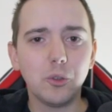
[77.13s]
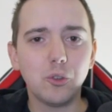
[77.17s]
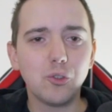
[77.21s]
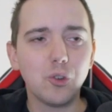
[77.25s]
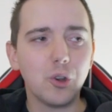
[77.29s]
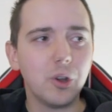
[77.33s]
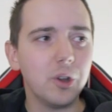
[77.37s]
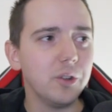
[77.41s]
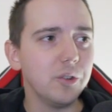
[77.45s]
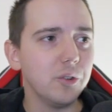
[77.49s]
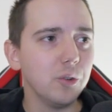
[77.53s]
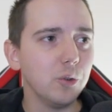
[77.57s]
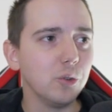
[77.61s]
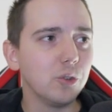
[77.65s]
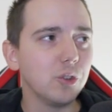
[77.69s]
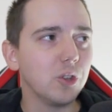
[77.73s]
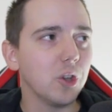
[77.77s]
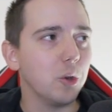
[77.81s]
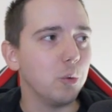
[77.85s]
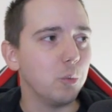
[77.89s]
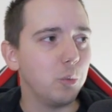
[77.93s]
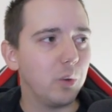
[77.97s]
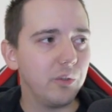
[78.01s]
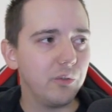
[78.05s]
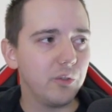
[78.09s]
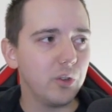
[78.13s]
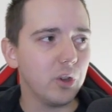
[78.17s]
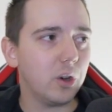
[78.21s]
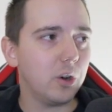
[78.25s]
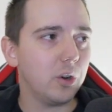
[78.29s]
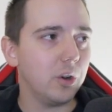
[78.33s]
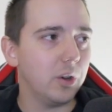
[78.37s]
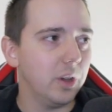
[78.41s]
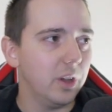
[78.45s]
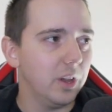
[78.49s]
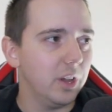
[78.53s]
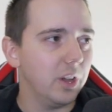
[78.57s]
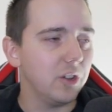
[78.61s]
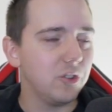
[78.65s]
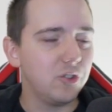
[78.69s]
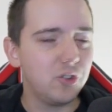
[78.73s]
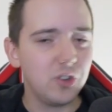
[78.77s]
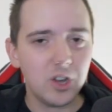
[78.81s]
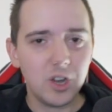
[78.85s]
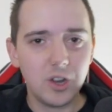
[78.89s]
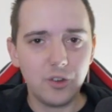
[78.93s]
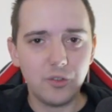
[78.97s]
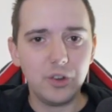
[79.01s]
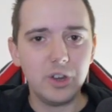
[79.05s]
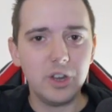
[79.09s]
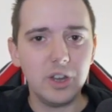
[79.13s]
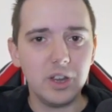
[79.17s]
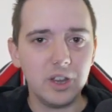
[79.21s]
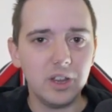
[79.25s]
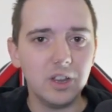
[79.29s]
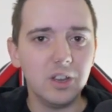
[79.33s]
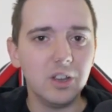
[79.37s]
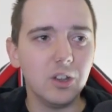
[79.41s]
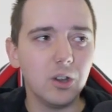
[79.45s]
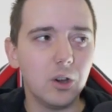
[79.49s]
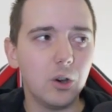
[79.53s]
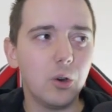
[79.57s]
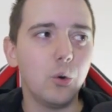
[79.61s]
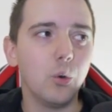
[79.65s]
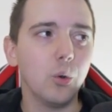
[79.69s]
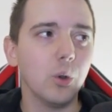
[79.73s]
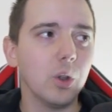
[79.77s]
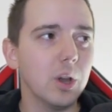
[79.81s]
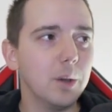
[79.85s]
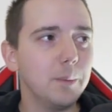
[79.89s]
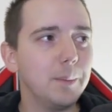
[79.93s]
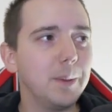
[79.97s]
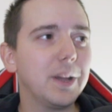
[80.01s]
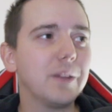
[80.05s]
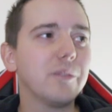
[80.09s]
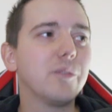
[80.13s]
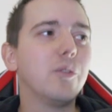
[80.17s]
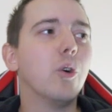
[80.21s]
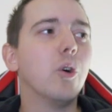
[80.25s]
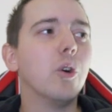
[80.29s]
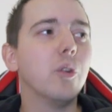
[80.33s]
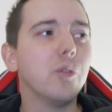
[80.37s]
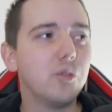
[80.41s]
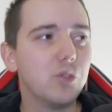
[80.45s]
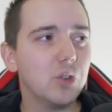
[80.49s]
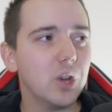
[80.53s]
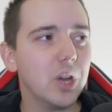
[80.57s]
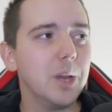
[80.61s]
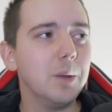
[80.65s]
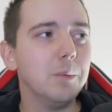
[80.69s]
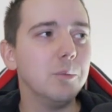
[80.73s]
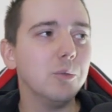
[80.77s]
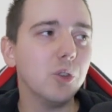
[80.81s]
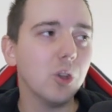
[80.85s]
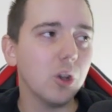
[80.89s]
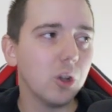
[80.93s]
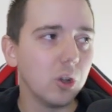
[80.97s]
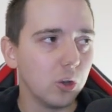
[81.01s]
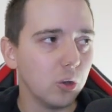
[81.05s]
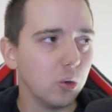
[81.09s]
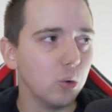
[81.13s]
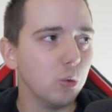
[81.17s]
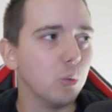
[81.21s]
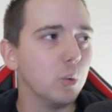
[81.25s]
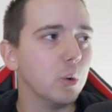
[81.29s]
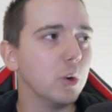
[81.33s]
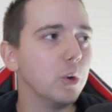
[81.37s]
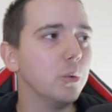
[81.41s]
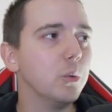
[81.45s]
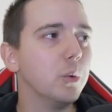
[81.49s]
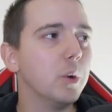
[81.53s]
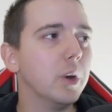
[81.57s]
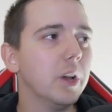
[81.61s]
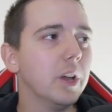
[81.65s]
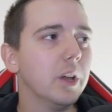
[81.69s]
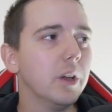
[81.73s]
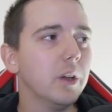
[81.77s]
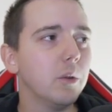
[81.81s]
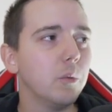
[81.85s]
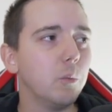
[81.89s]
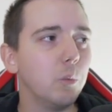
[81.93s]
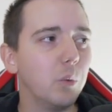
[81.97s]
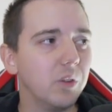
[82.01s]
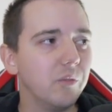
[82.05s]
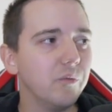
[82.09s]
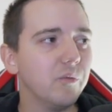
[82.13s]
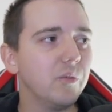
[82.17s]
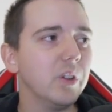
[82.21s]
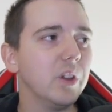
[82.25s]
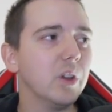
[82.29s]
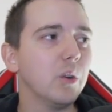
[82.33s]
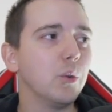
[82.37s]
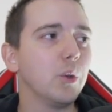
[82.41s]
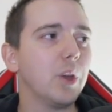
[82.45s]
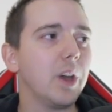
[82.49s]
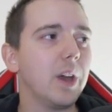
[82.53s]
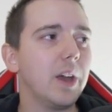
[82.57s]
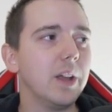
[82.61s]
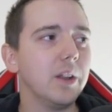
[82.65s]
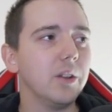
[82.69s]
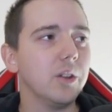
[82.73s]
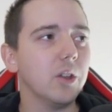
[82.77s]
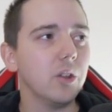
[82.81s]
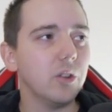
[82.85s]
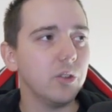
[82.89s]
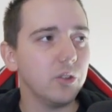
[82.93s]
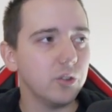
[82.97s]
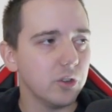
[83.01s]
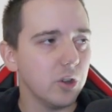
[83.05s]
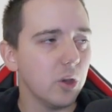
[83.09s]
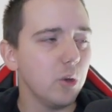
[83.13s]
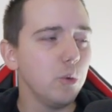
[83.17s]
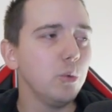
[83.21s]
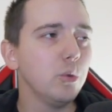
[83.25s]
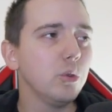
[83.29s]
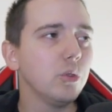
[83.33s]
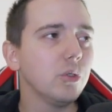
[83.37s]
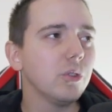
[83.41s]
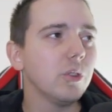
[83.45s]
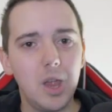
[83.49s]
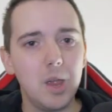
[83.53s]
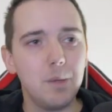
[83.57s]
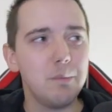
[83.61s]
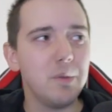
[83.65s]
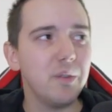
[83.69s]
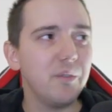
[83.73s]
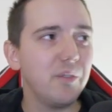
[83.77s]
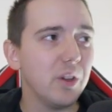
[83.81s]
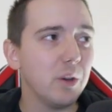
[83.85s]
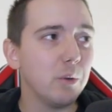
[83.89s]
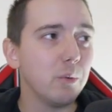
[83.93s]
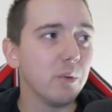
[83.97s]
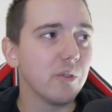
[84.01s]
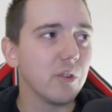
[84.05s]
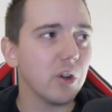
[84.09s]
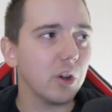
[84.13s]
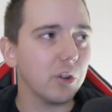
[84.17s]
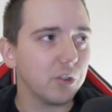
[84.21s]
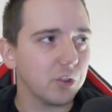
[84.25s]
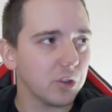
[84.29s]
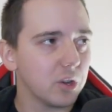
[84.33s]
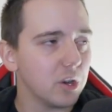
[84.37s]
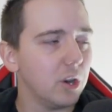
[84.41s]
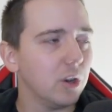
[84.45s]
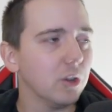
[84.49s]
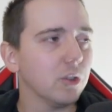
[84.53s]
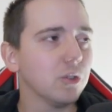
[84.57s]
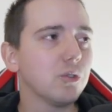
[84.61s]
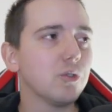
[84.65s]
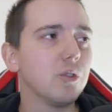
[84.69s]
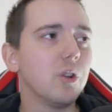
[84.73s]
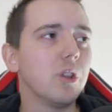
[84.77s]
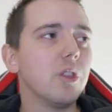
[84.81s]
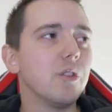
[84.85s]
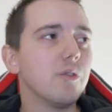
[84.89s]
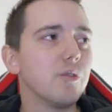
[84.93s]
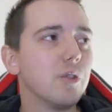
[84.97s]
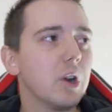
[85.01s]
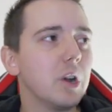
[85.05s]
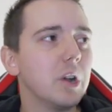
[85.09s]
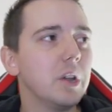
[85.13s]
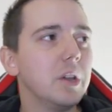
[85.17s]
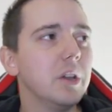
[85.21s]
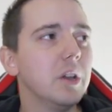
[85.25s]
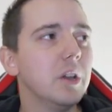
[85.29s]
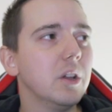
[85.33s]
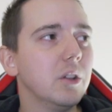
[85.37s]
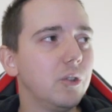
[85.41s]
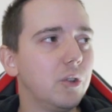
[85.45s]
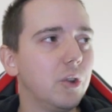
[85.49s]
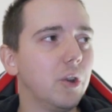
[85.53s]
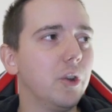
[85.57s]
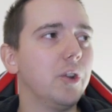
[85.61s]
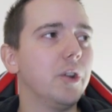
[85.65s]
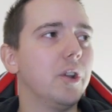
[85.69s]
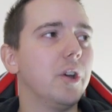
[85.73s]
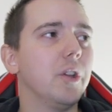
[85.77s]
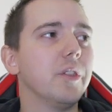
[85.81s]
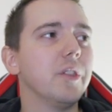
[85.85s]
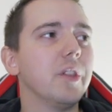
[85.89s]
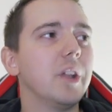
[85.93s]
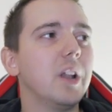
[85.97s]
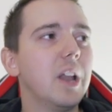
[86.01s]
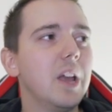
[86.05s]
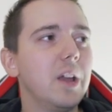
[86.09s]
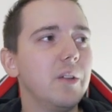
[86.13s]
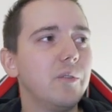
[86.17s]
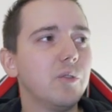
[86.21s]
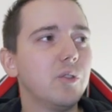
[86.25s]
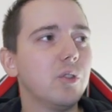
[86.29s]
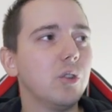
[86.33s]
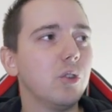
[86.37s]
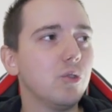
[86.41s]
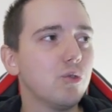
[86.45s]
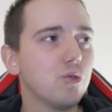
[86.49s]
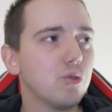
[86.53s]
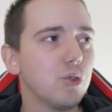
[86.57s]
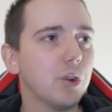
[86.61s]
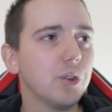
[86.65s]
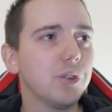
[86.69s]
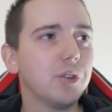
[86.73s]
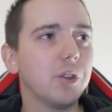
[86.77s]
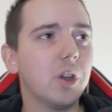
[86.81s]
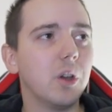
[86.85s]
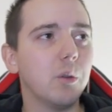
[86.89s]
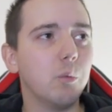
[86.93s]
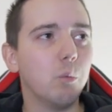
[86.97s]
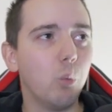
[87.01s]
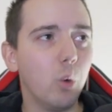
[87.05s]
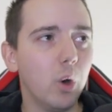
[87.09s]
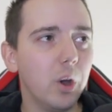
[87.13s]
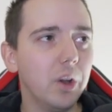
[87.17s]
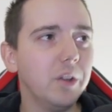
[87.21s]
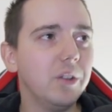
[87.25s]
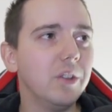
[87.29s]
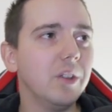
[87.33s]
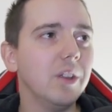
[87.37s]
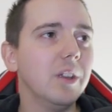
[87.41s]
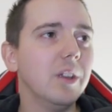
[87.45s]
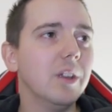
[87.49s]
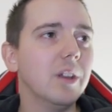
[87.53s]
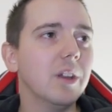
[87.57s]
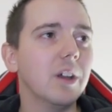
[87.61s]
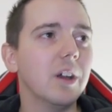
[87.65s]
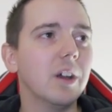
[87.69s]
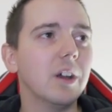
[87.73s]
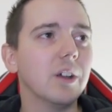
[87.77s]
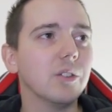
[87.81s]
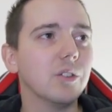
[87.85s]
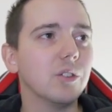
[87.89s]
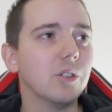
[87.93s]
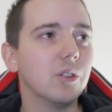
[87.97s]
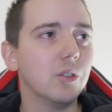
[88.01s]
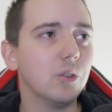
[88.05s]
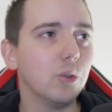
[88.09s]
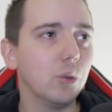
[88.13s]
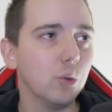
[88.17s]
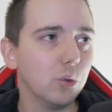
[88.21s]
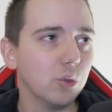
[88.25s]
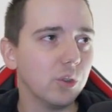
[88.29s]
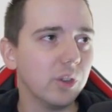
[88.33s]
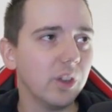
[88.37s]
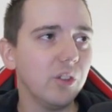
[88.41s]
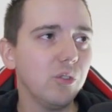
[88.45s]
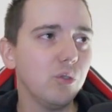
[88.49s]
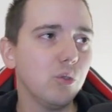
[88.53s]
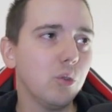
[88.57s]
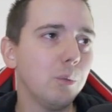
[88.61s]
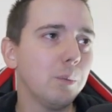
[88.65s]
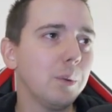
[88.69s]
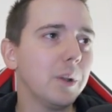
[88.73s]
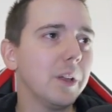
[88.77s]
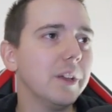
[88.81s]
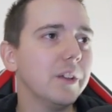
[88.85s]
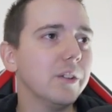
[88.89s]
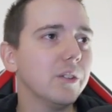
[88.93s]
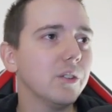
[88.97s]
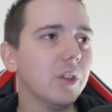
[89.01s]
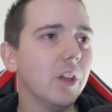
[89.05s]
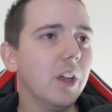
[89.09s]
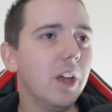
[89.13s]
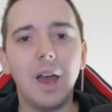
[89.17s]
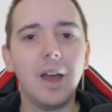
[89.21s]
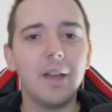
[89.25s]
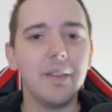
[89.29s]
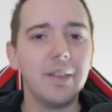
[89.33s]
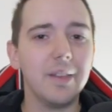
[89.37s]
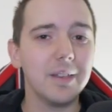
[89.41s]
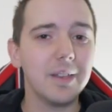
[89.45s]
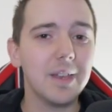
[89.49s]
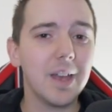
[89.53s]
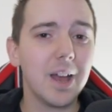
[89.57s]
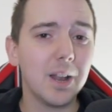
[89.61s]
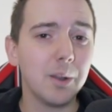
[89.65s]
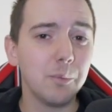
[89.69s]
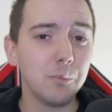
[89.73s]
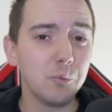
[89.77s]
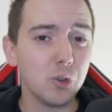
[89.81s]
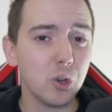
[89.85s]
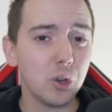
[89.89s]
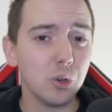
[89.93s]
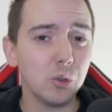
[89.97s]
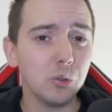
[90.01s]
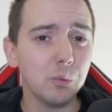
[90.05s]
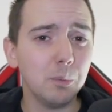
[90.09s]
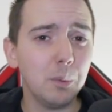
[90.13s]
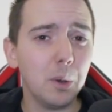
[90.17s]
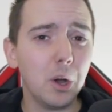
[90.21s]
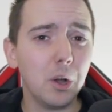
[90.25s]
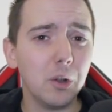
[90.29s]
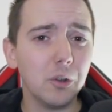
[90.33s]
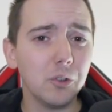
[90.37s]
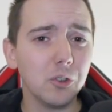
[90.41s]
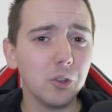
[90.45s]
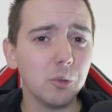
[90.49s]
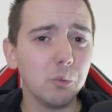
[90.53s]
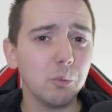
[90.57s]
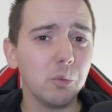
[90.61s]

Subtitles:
try and do so, we've got Ajiri in goal, a back four of James, Aluwu, Winfield and Noakes. In midfield, we've got DaCosta on the right, Dunn on the left, Trotter and Whiting as the two central players, and then Callum Jones partners up